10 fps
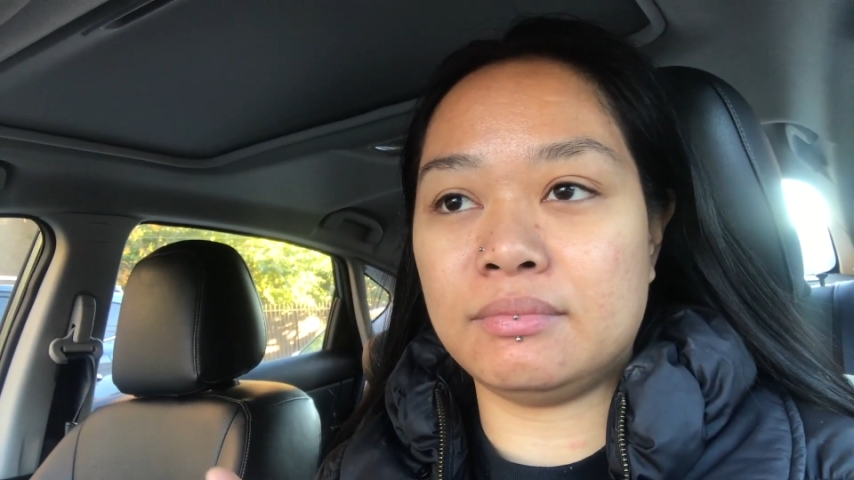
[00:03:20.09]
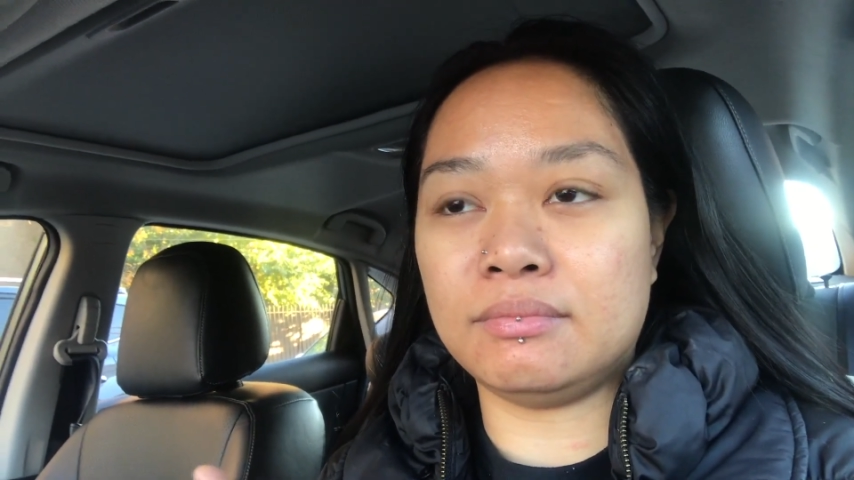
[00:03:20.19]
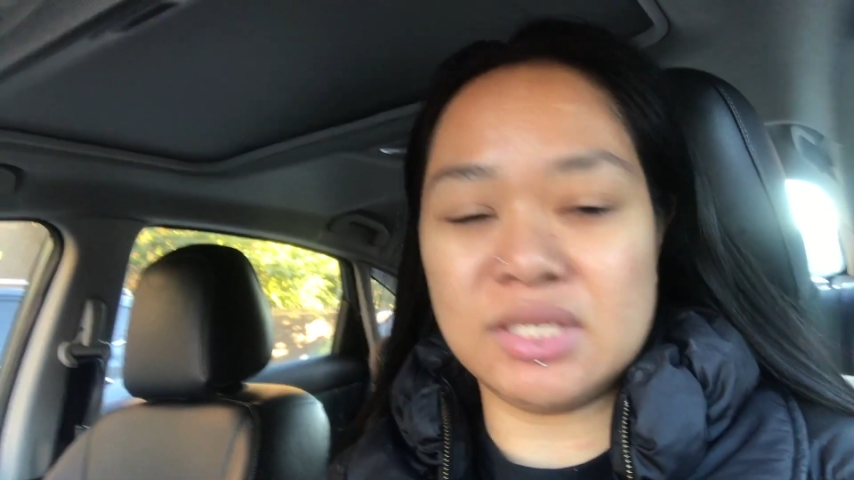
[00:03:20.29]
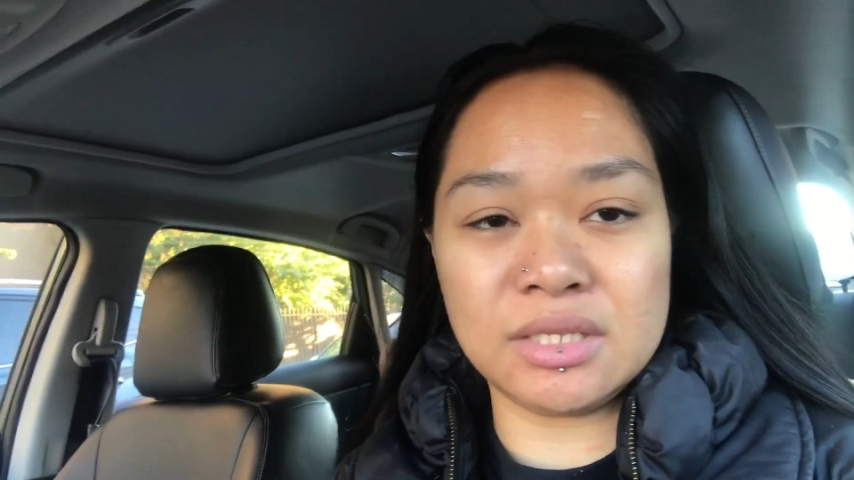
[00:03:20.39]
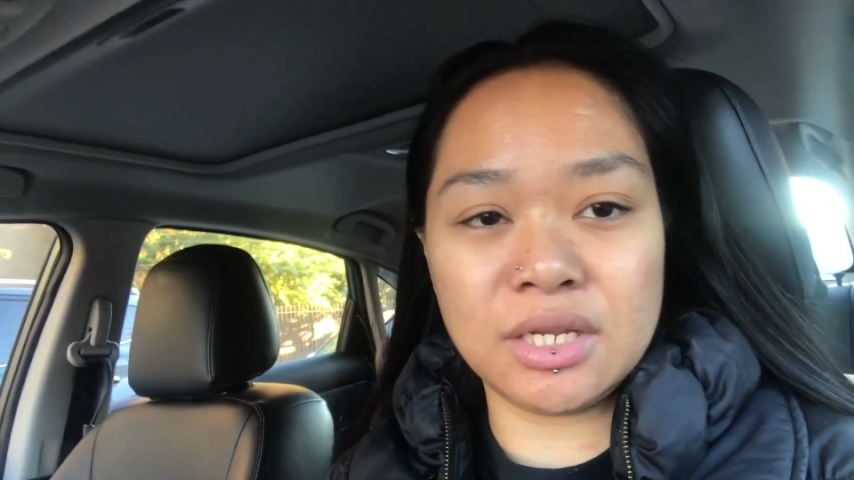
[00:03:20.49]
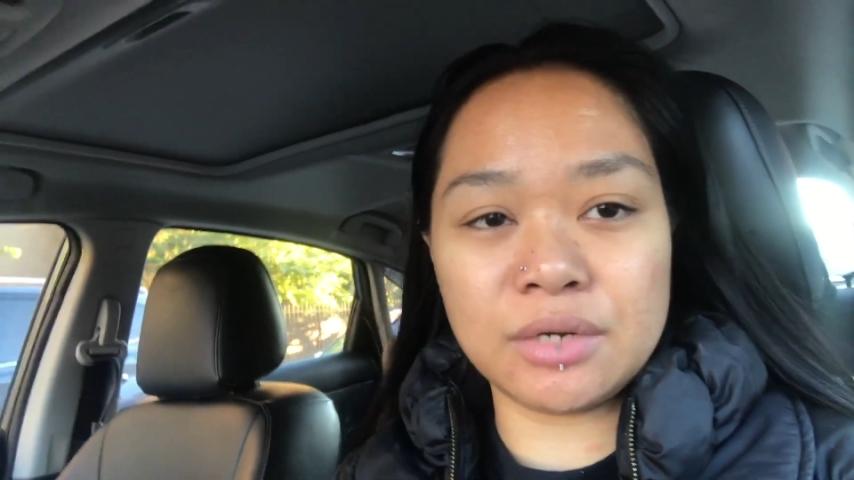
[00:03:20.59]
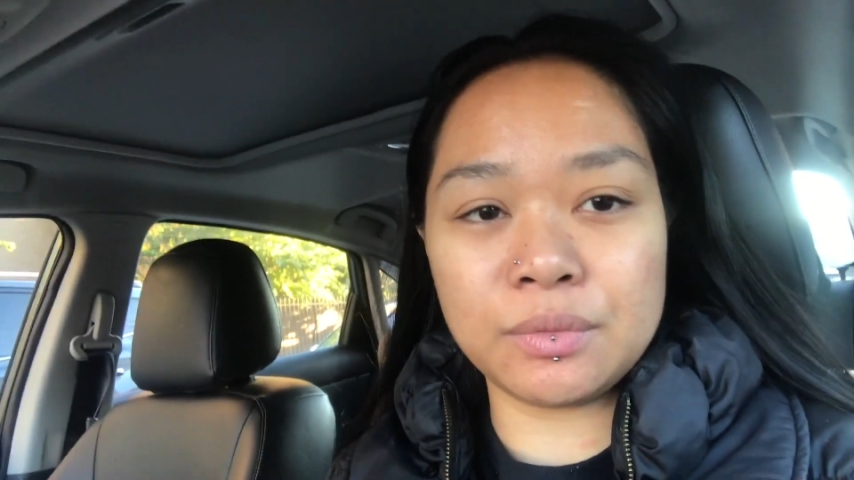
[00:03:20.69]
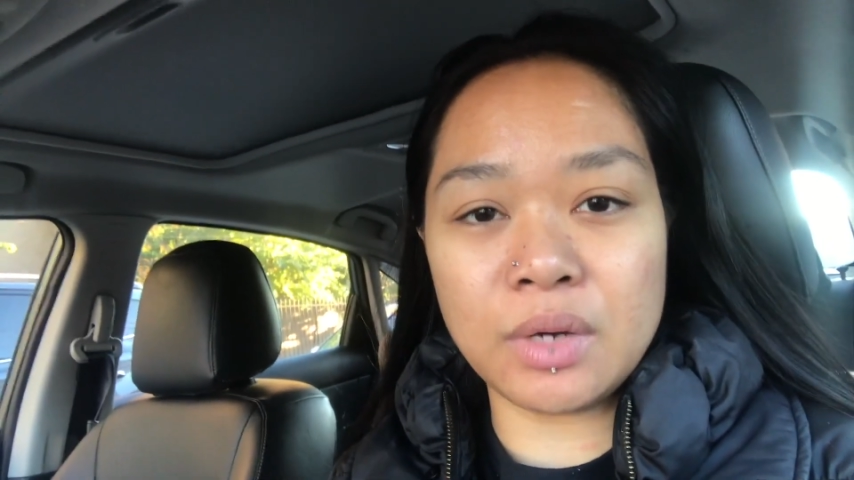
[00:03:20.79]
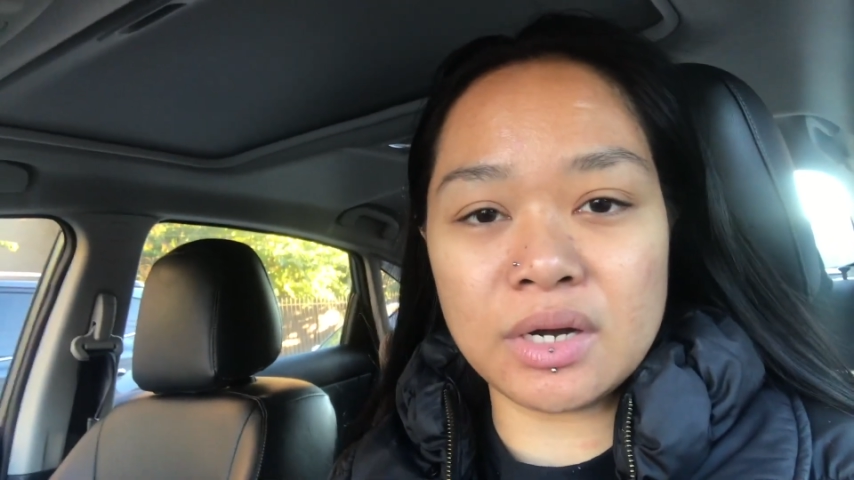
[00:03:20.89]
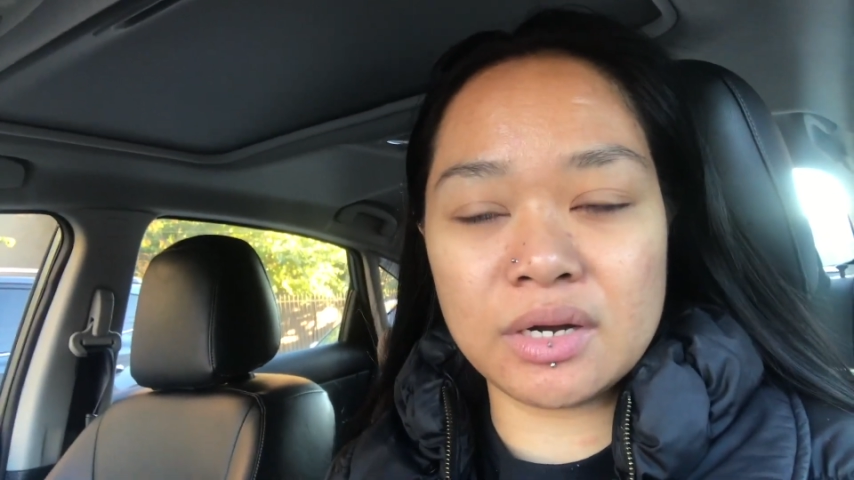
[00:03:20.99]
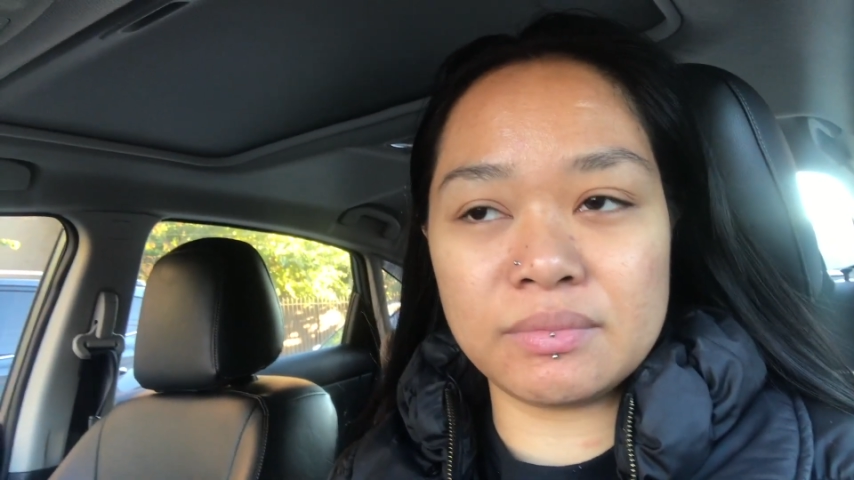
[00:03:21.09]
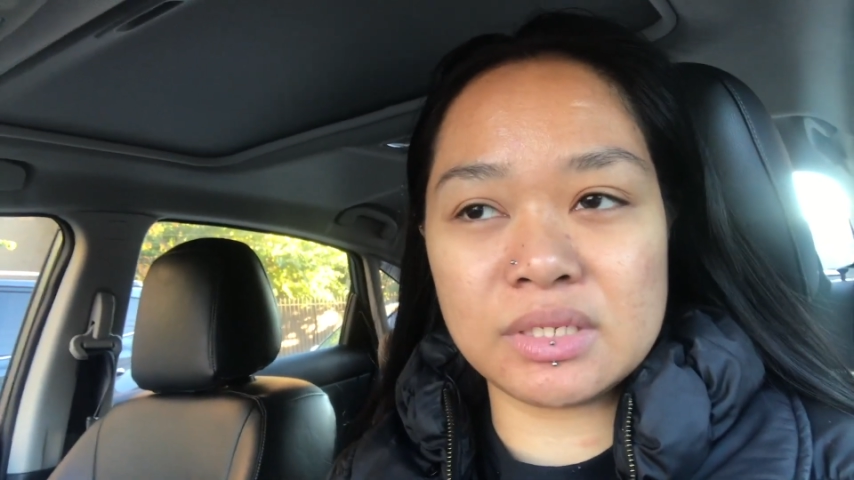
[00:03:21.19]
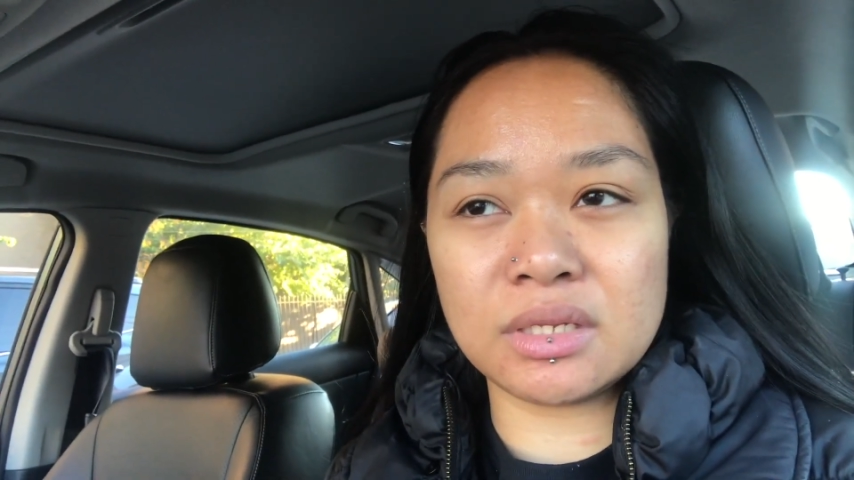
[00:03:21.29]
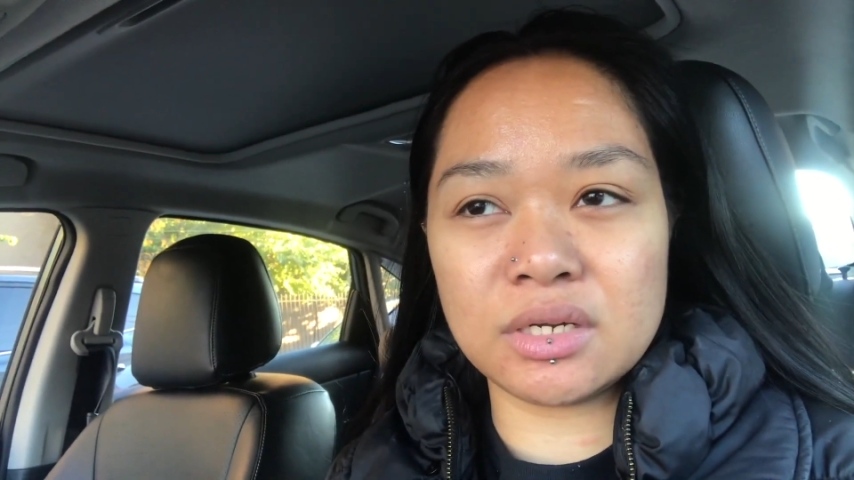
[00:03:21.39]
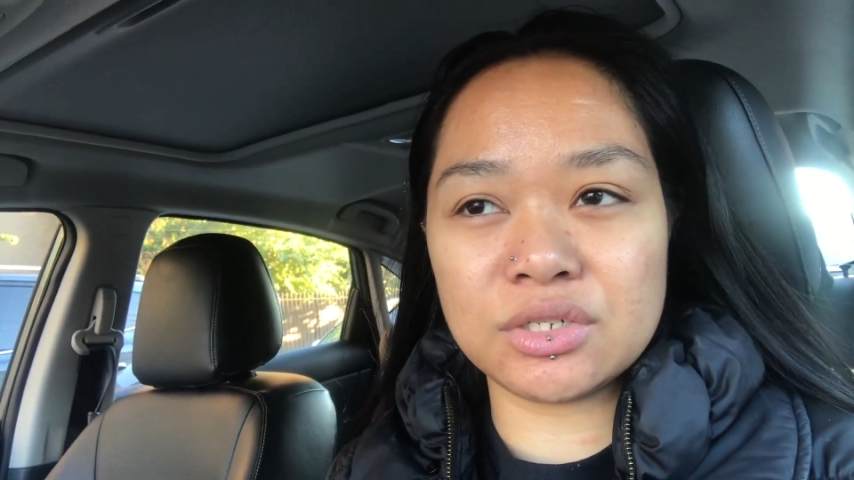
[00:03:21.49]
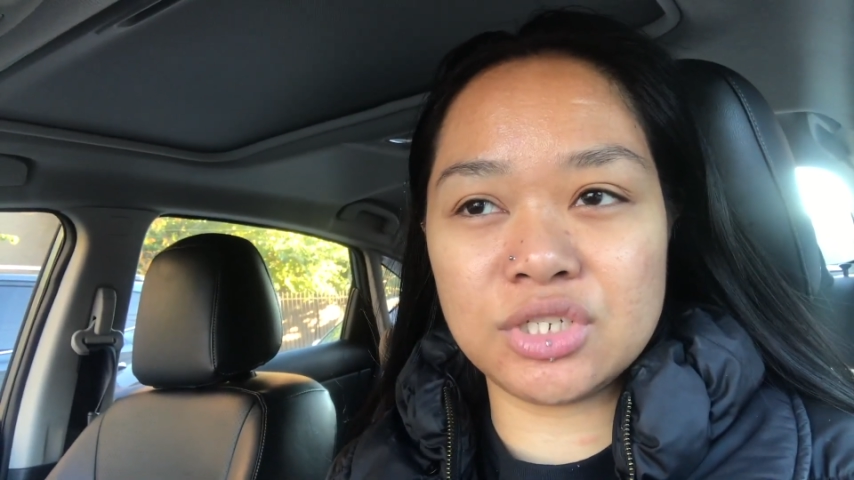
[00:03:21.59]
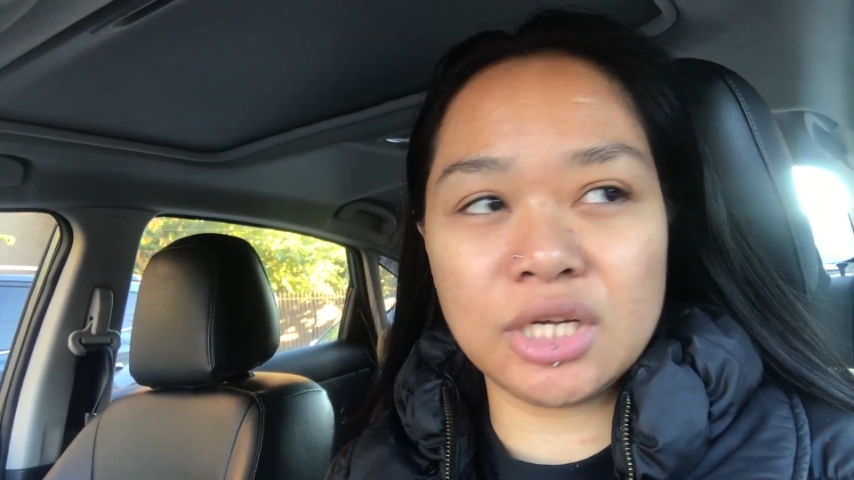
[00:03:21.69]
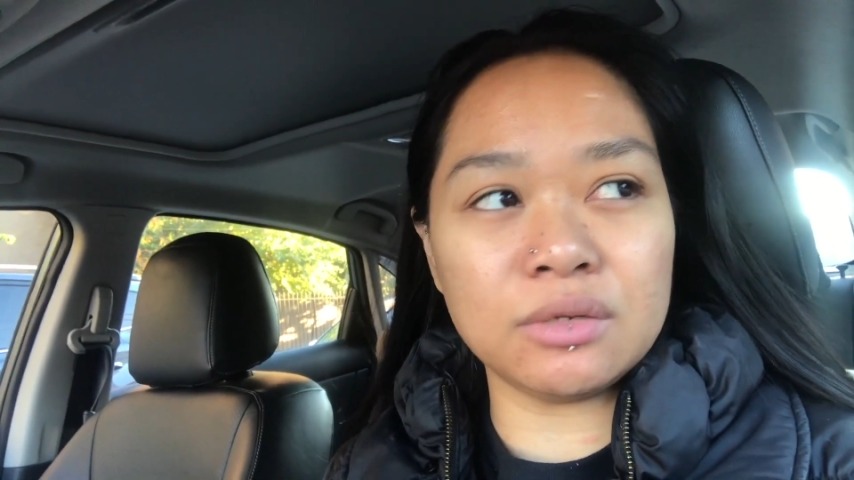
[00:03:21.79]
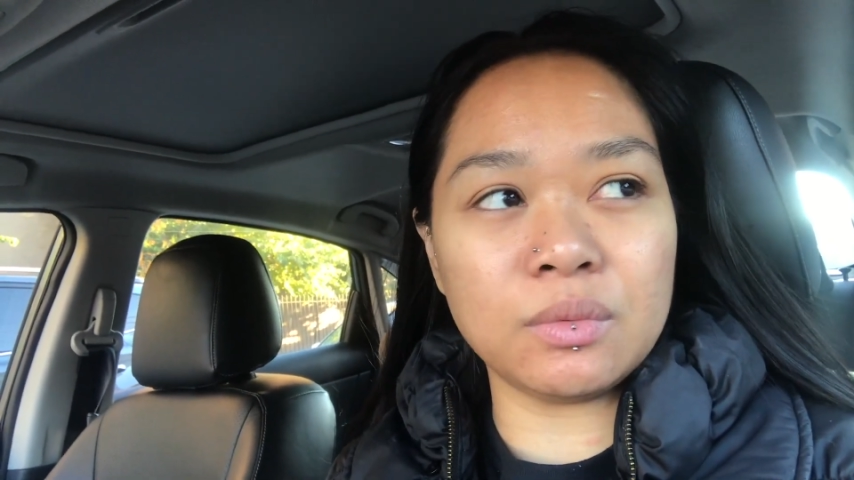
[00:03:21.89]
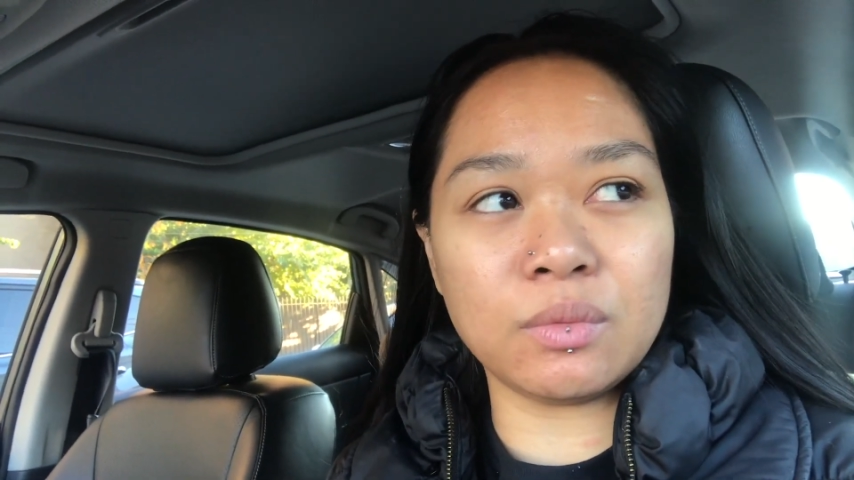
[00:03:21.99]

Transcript: micellar water, micellar gel,